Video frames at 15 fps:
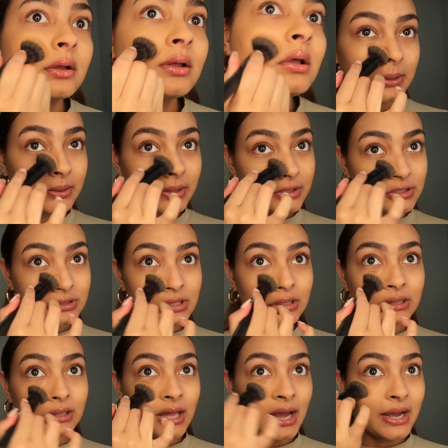Literally just
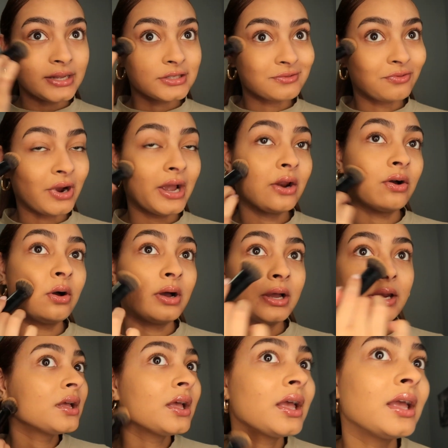glides right on,
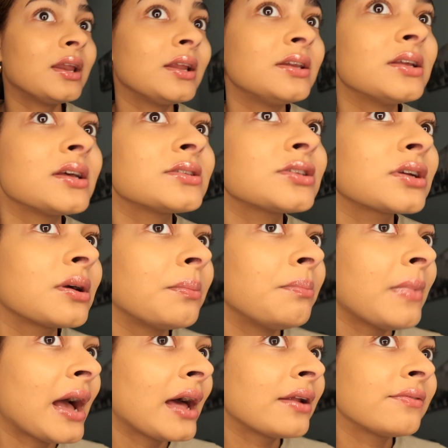and it does look
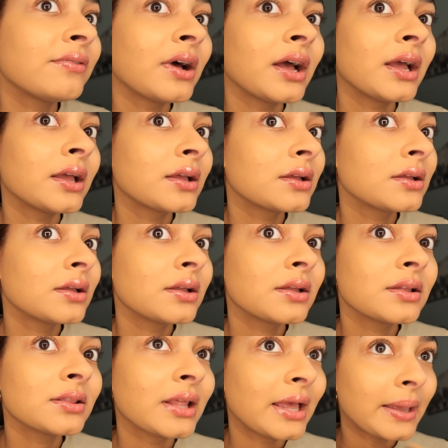mattifying.
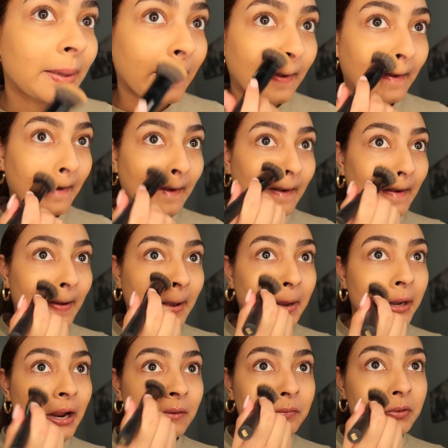Like, it
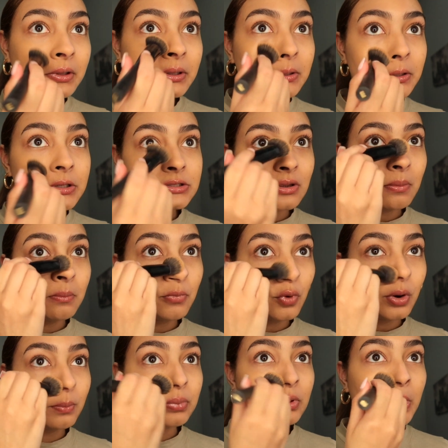definitely looks
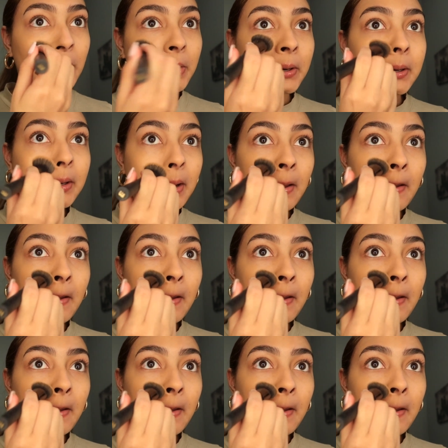more blurred.